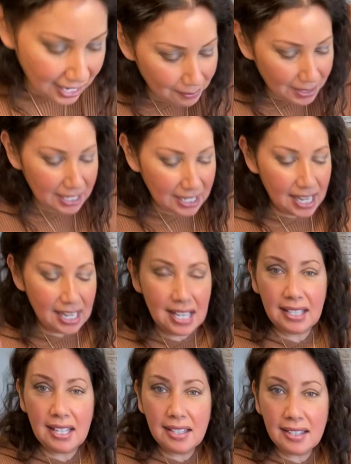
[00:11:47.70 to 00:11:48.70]
I mean, it
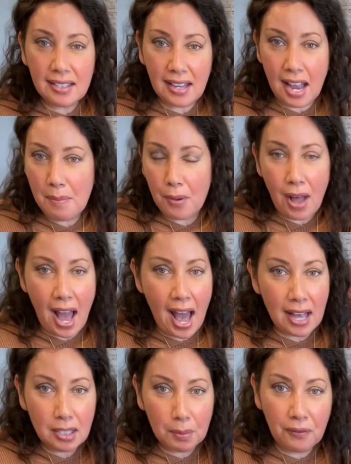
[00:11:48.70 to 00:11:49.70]
is a staple,
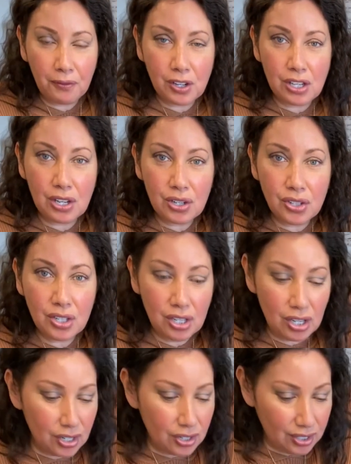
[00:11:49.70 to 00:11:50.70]
has been for years
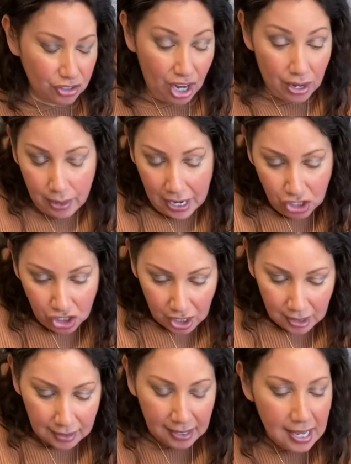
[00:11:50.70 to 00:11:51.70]
and years,
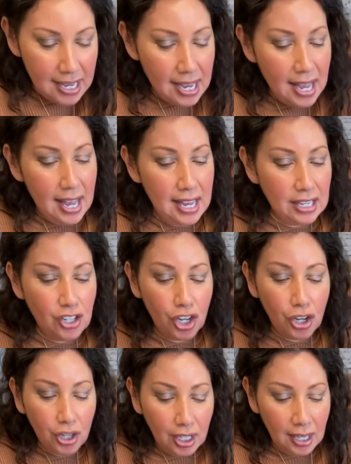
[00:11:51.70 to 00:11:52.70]
generations in
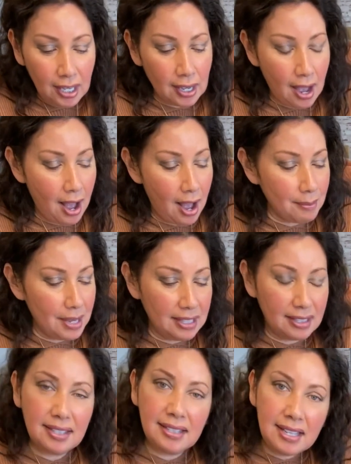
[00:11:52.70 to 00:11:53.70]
cooking.
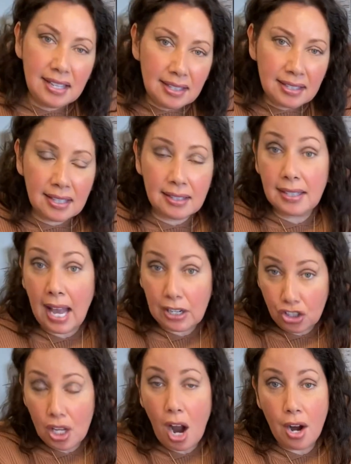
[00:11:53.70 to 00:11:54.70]
It's seasons. It's
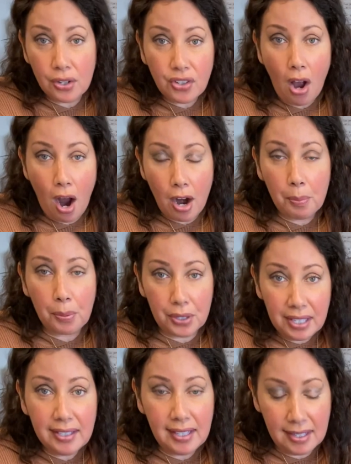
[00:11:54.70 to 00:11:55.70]
actually, ours are
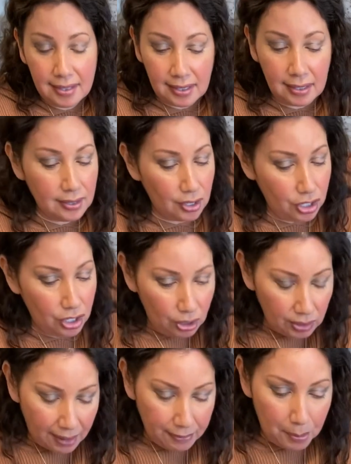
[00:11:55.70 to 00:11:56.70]
pre-seasoned, so you
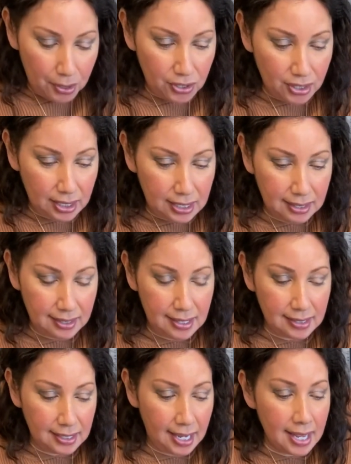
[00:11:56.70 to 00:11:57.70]
don't have to personally
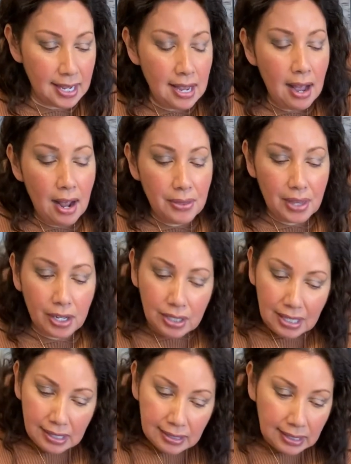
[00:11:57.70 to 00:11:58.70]
season it.
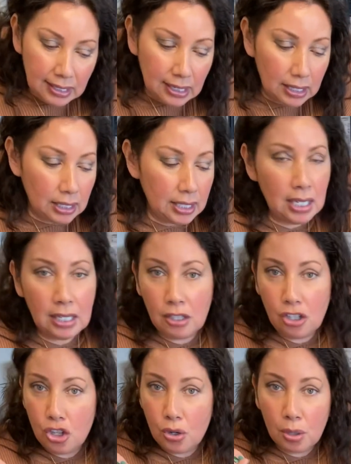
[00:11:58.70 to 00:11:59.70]
They're easy to
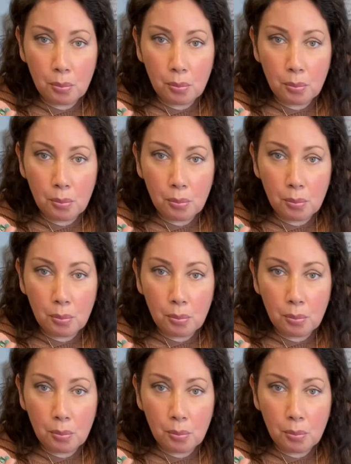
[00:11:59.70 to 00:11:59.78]
clean. You can